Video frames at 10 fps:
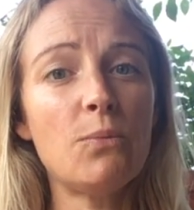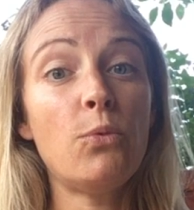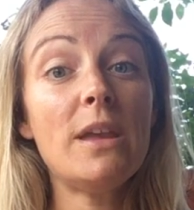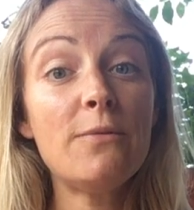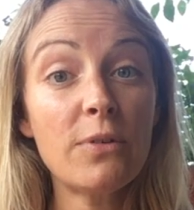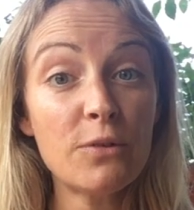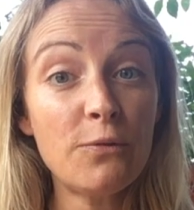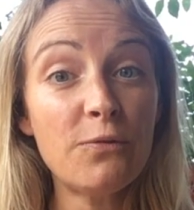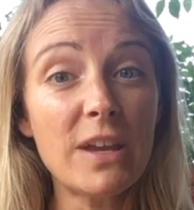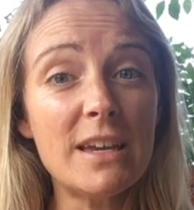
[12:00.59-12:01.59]
we feel
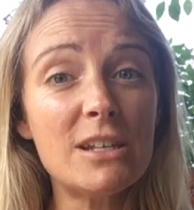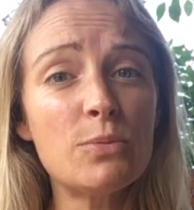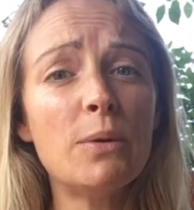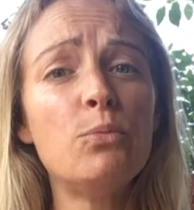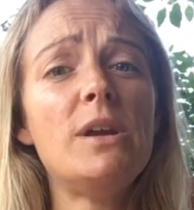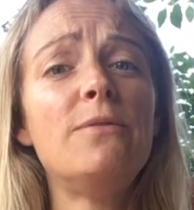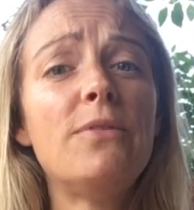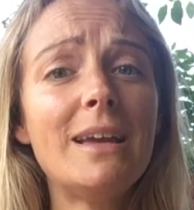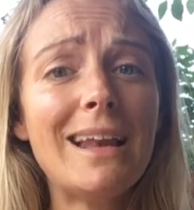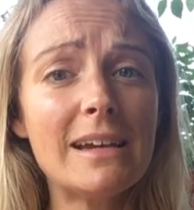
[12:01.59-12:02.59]
fears, when we
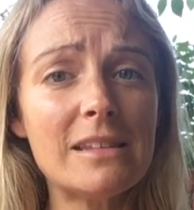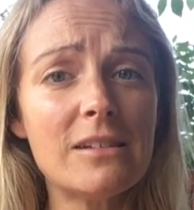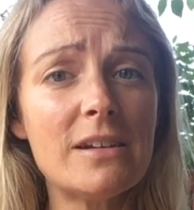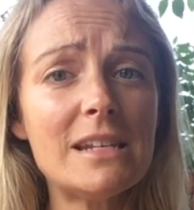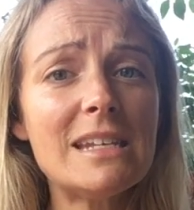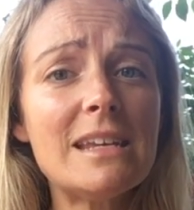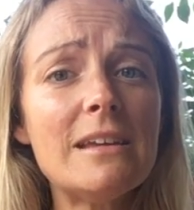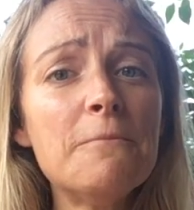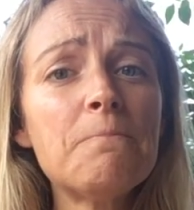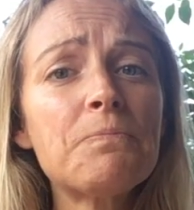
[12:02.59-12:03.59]
feel anxiety,